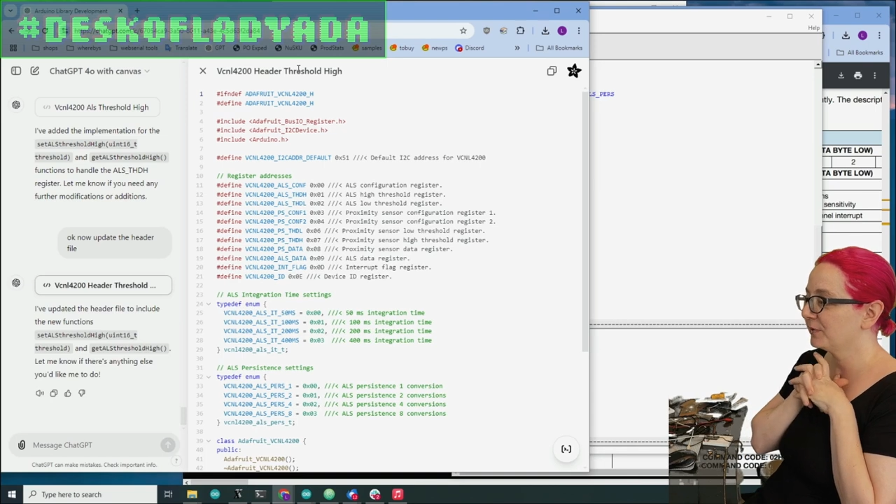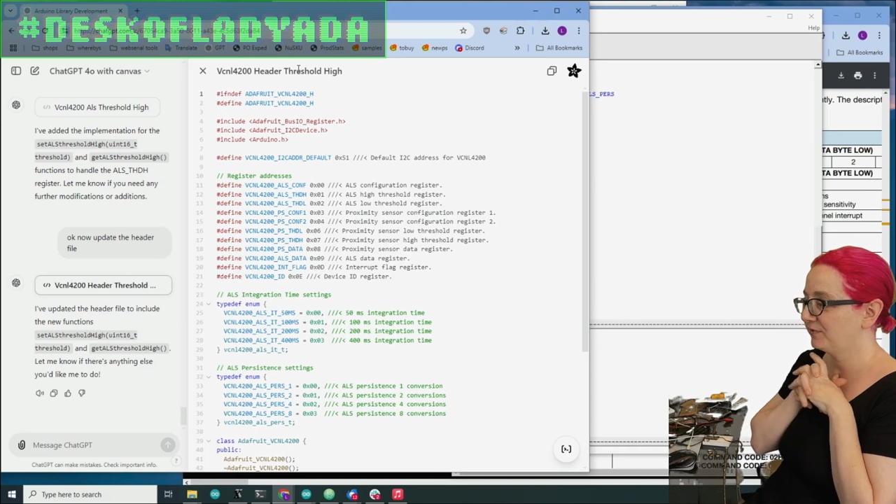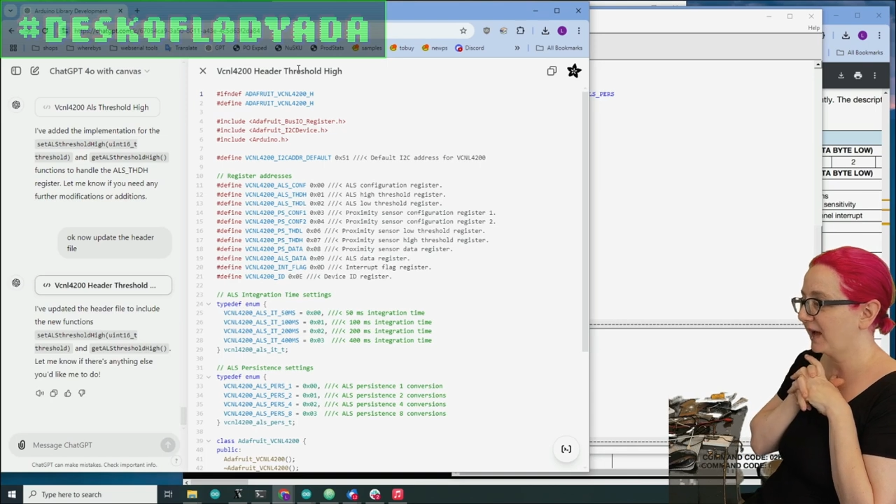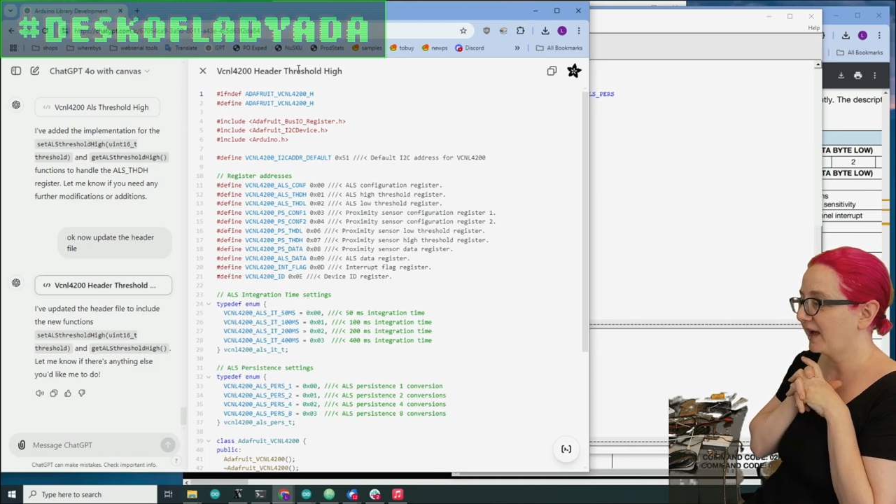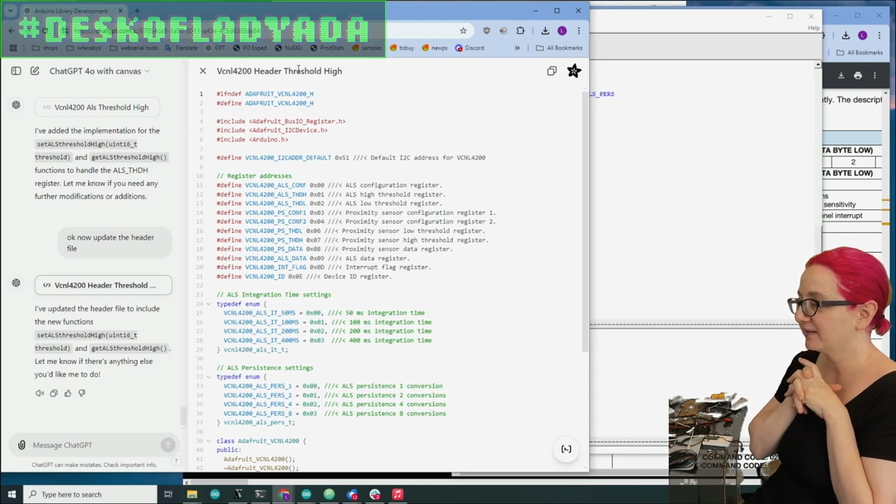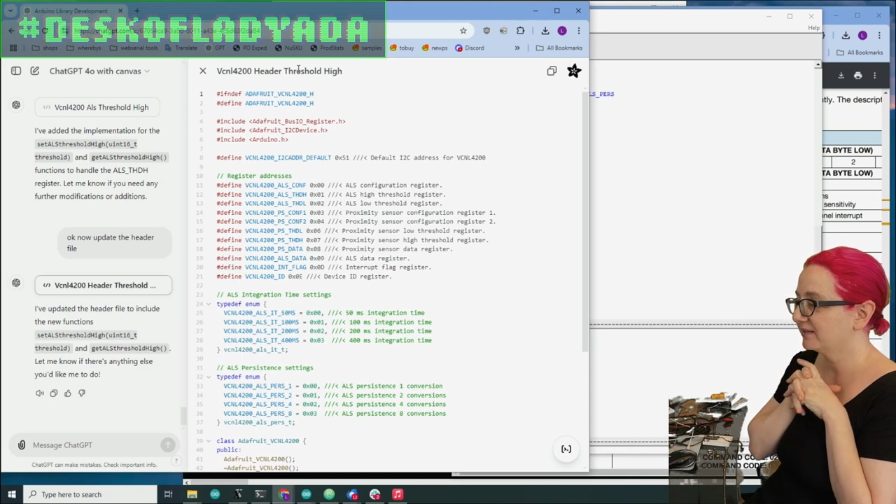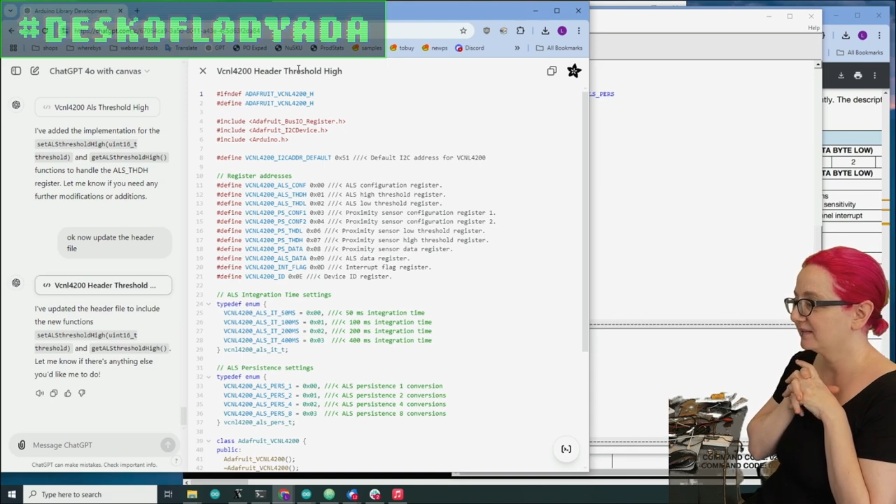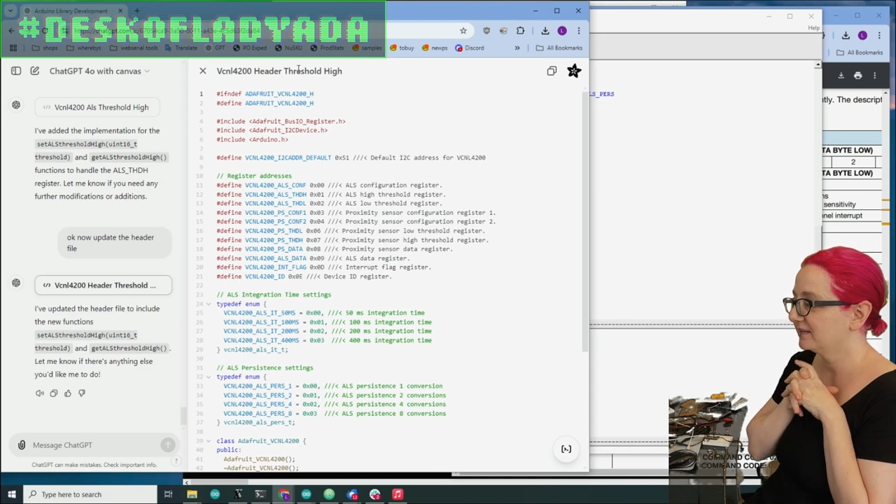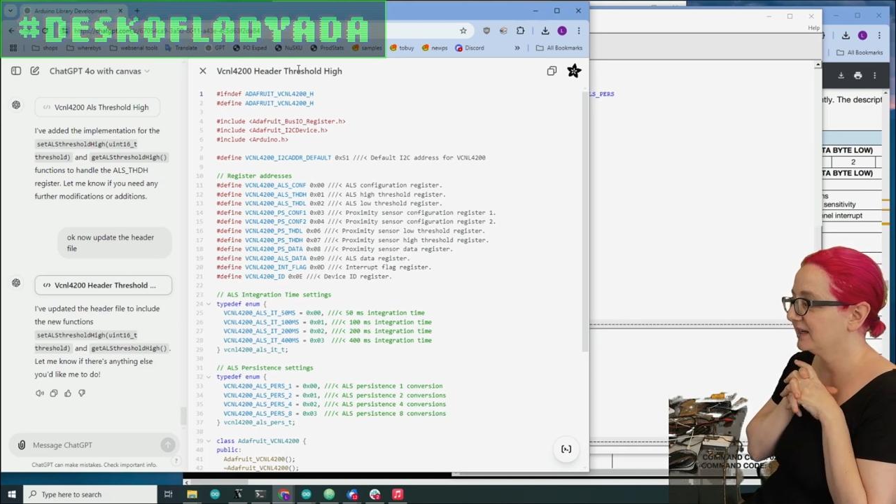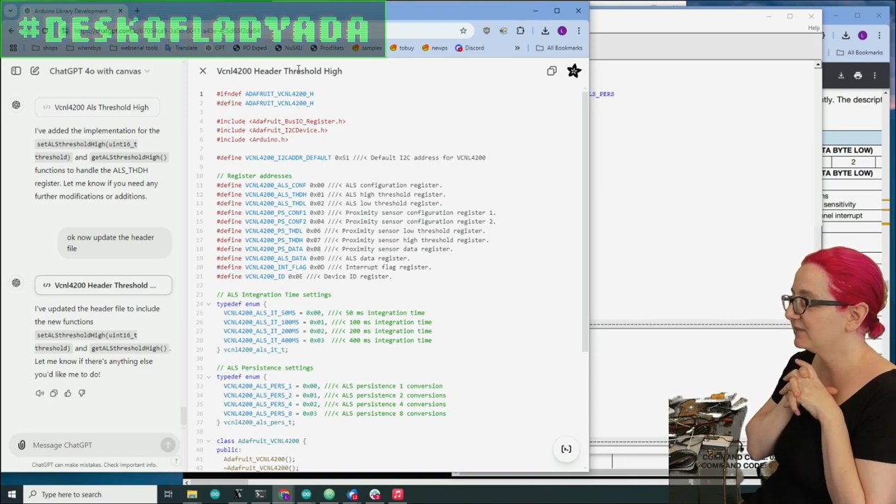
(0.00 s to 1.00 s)

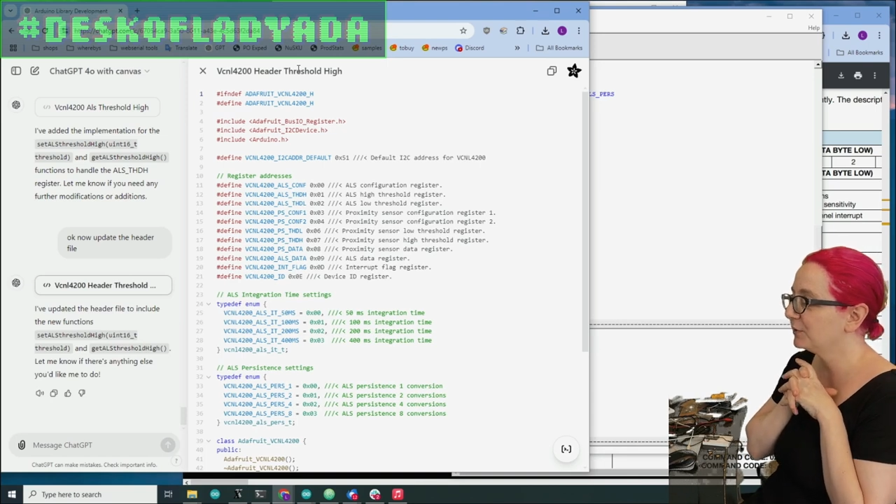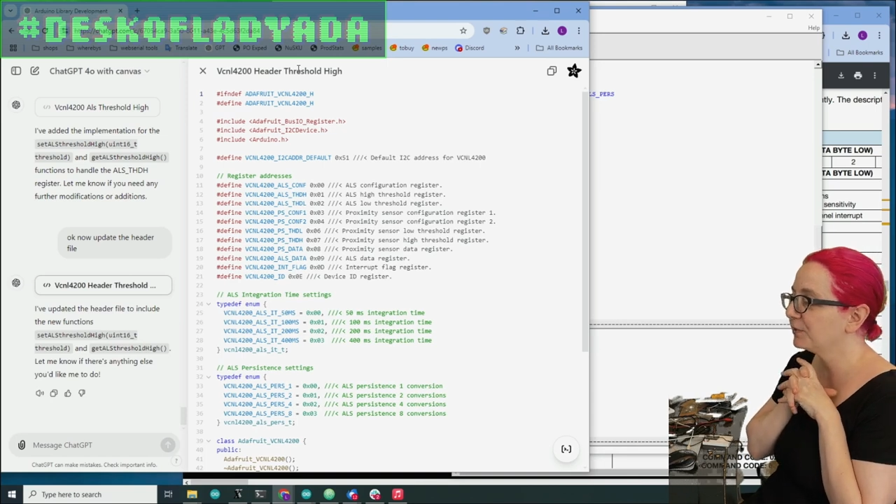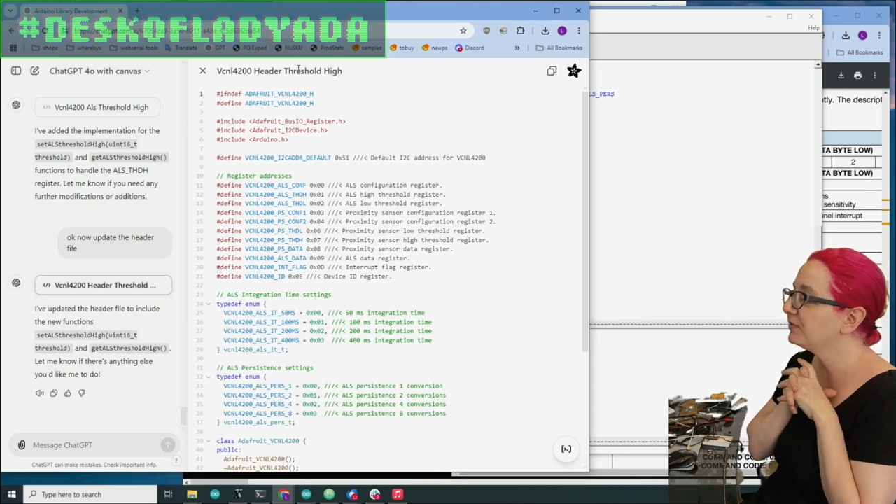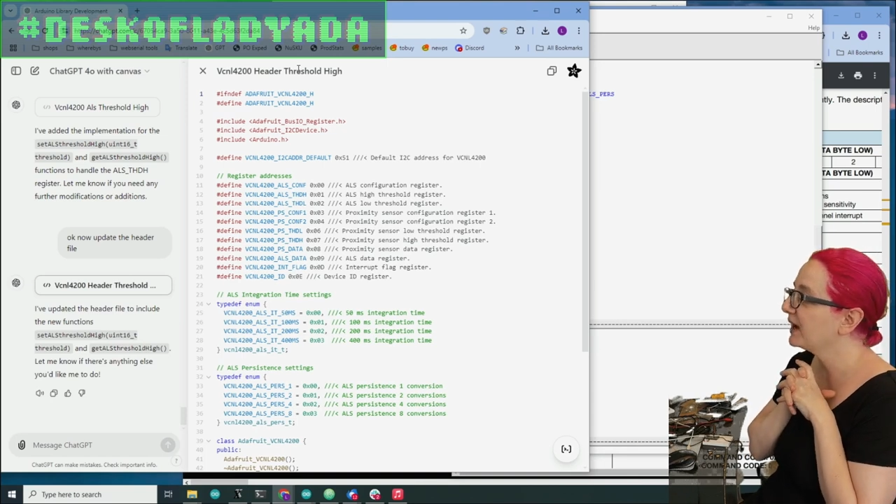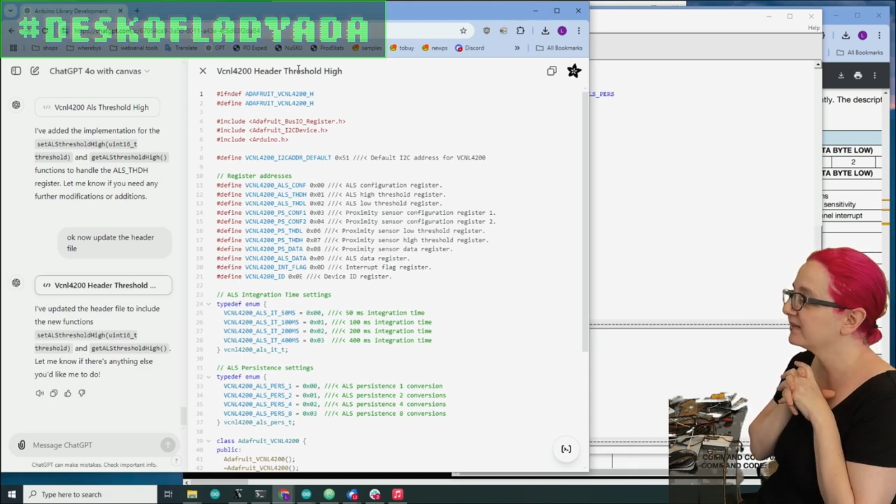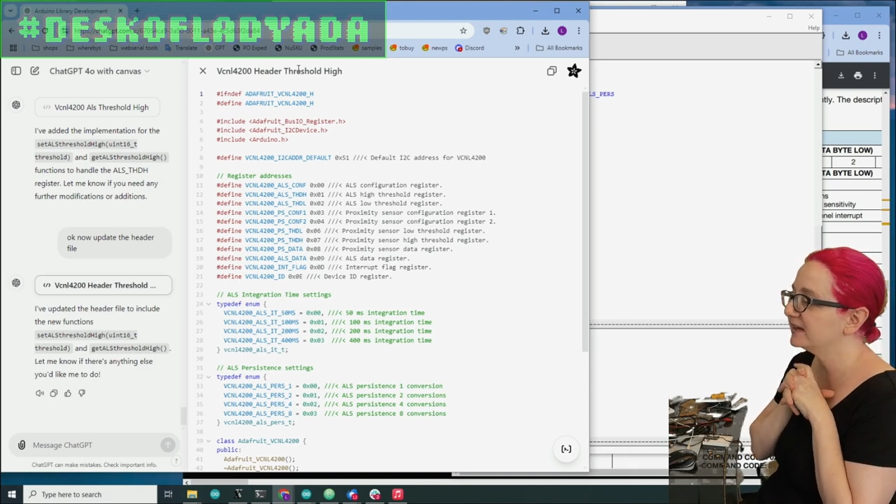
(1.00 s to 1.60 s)
fast. Okay. It's super fast,